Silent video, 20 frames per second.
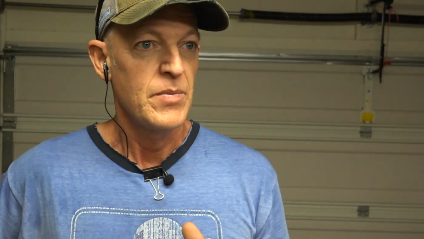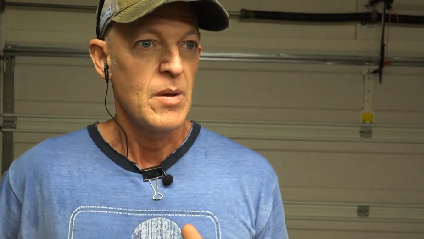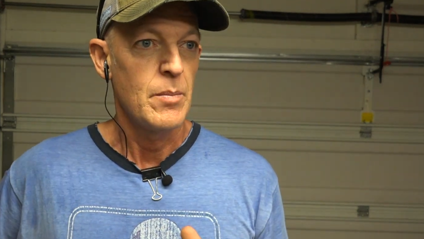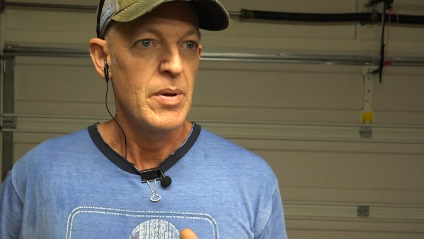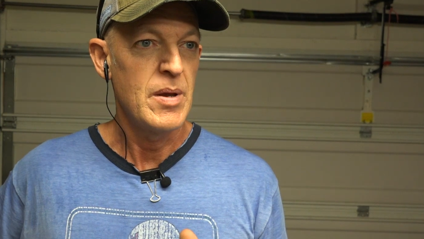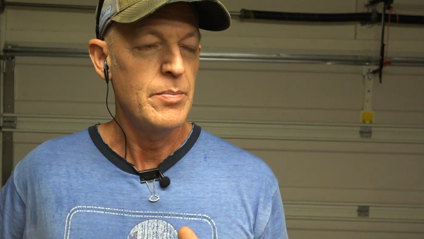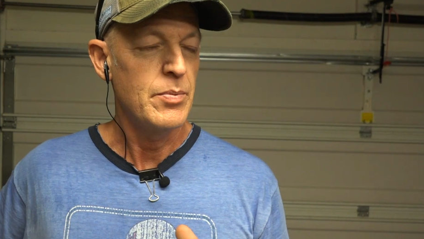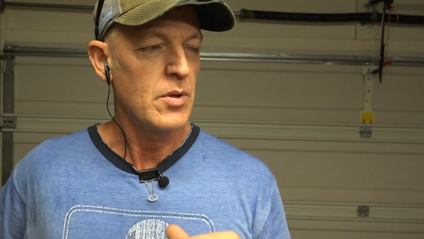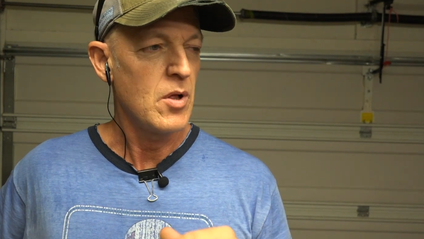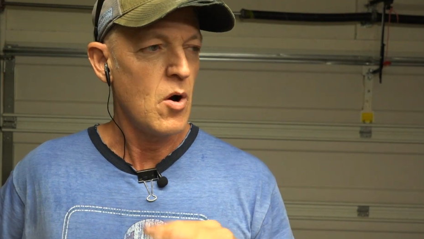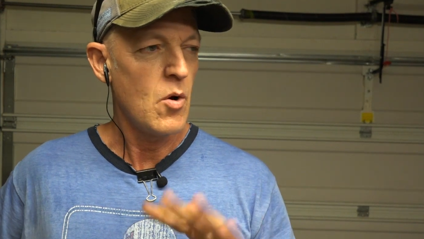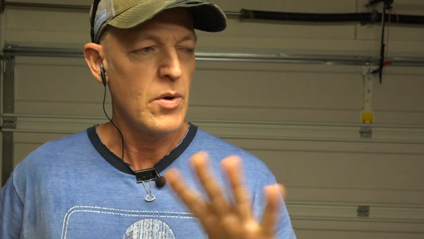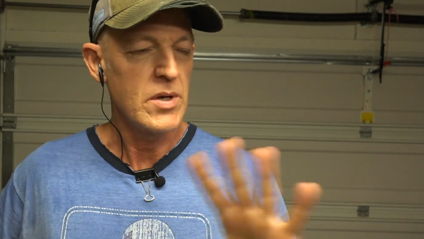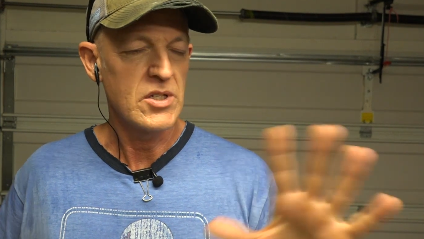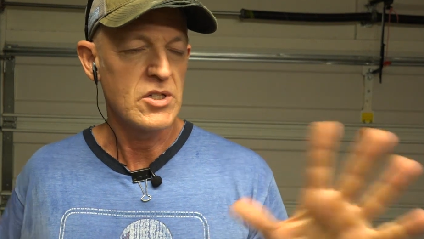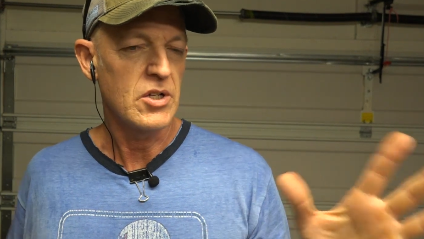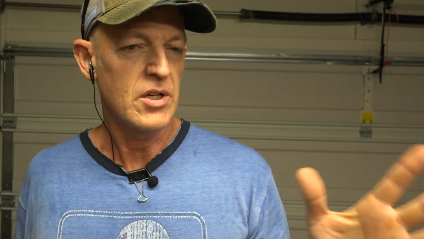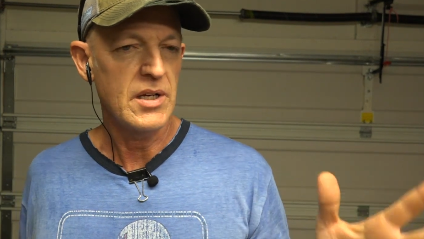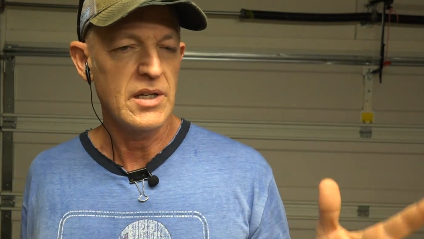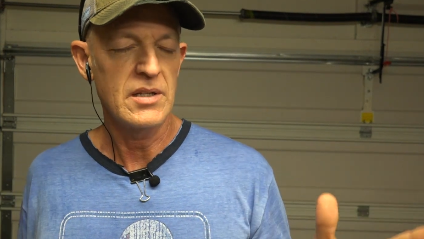People
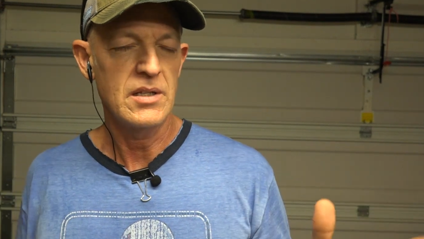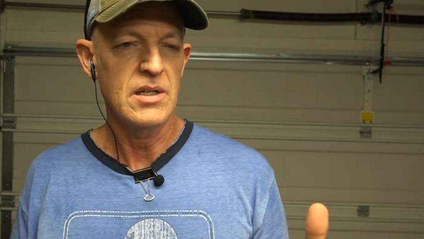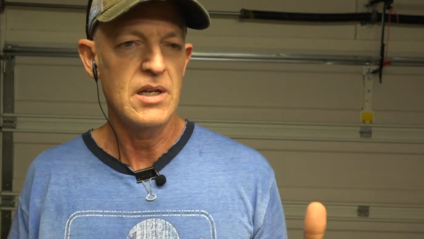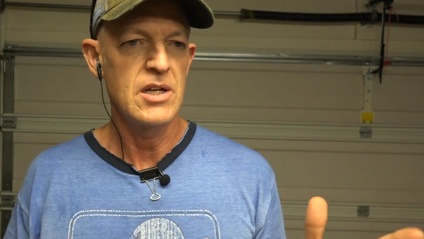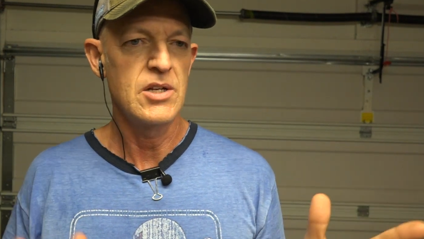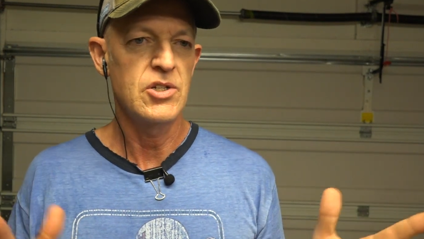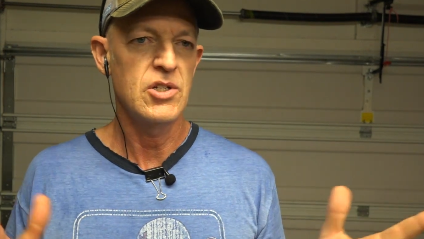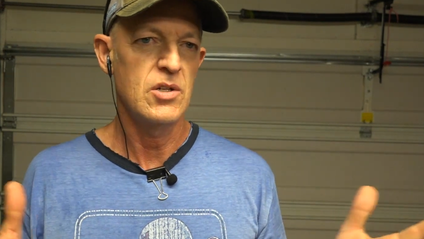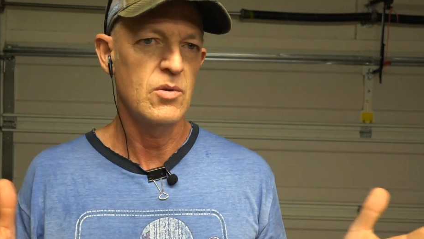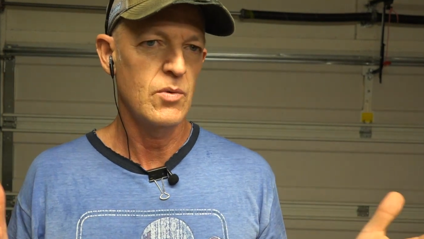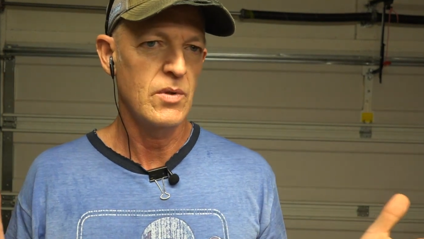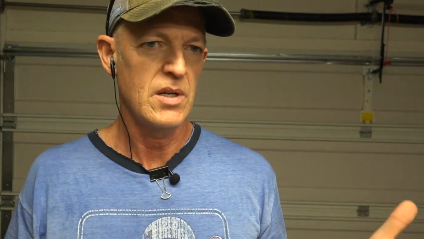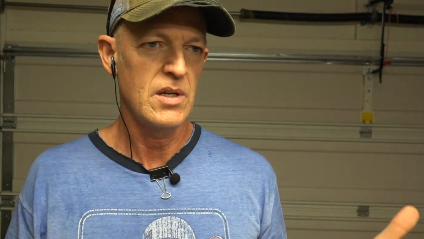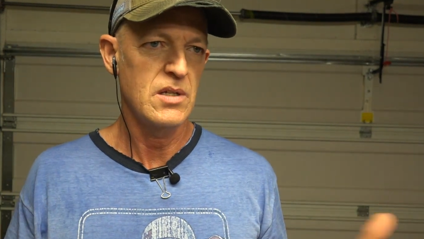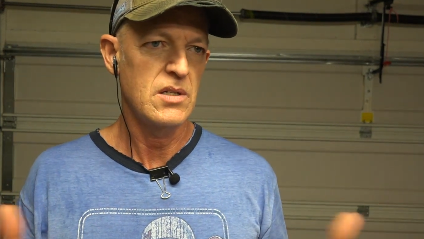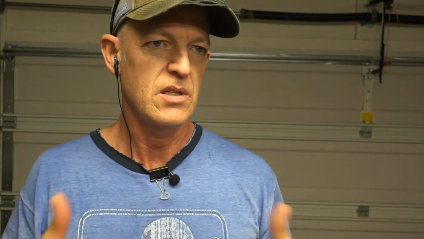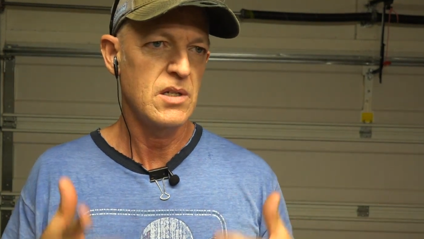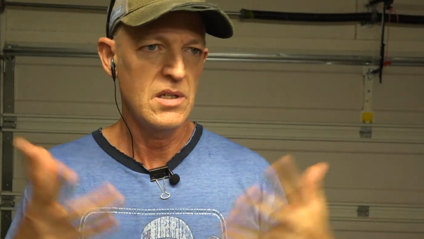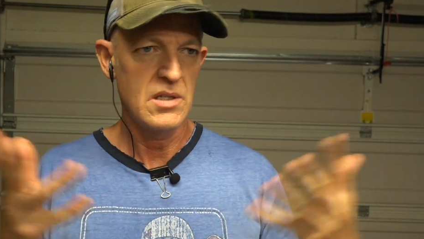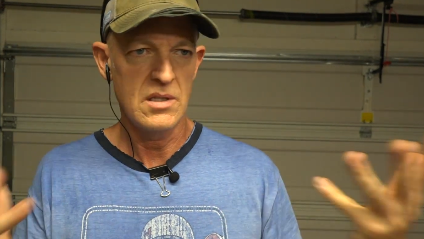always look at the engine when they
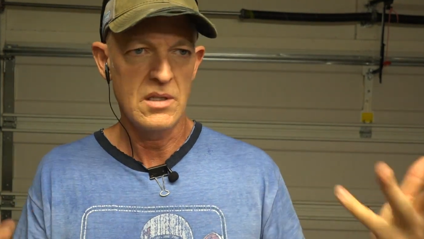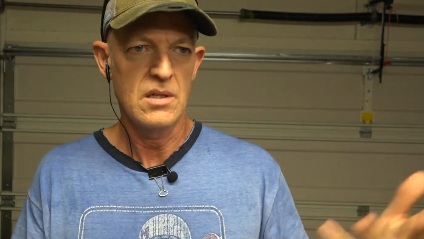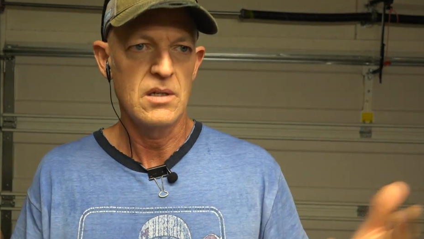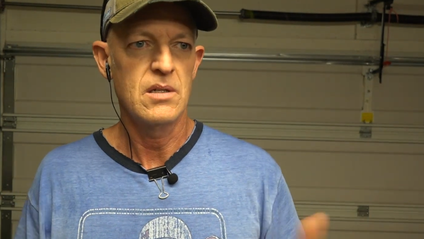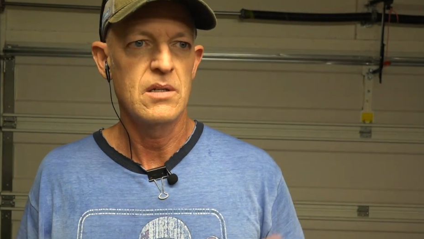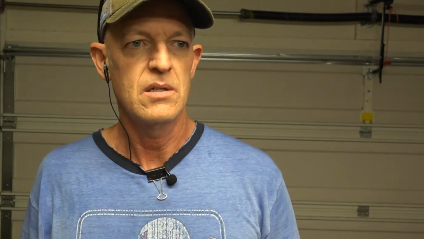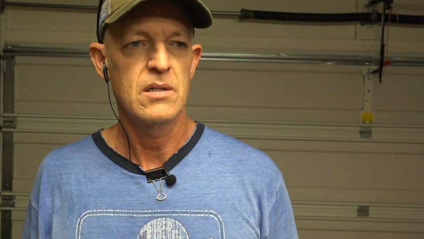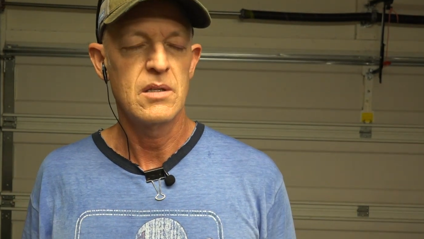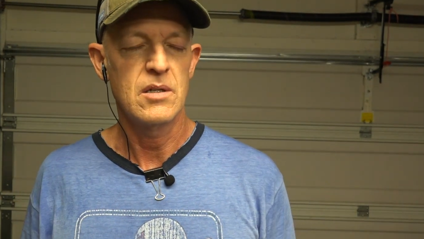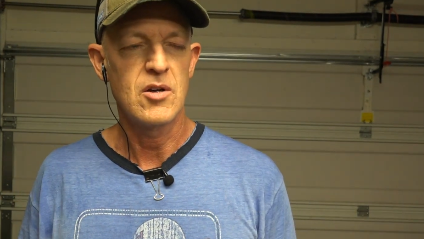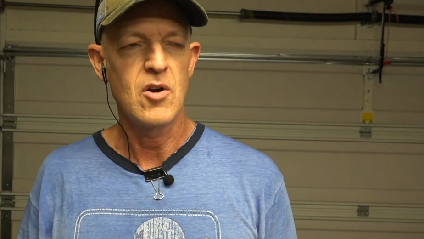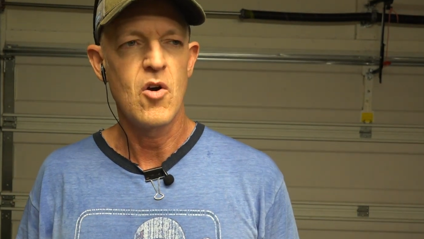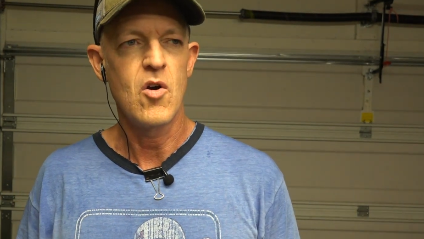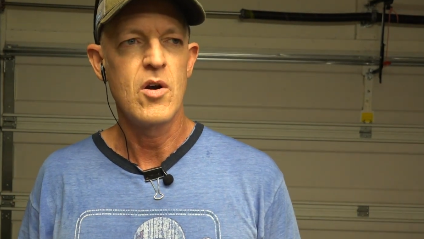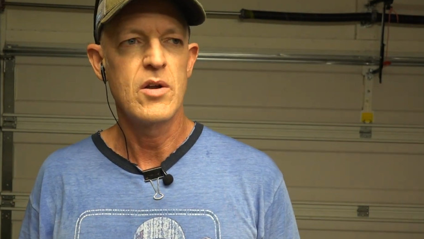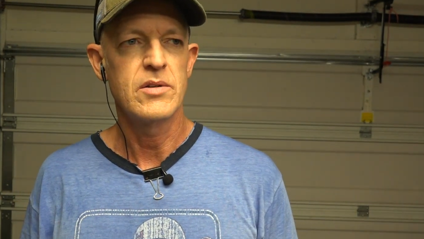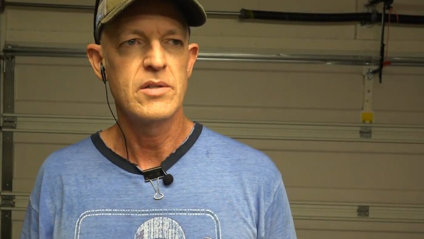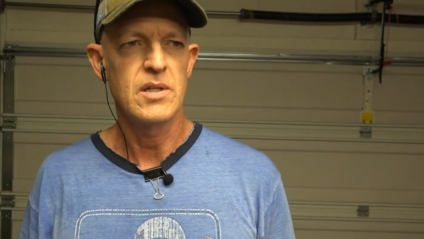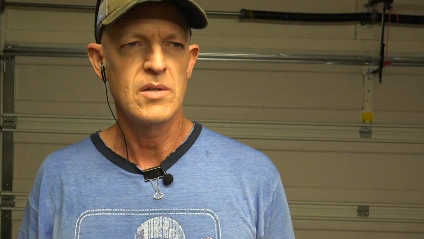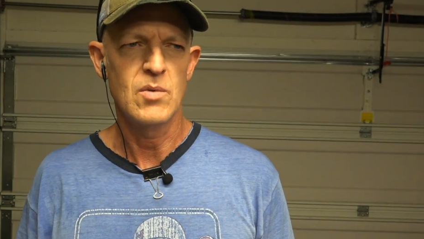see the
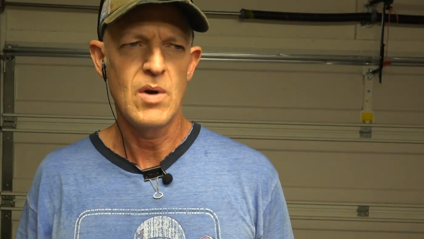car and say,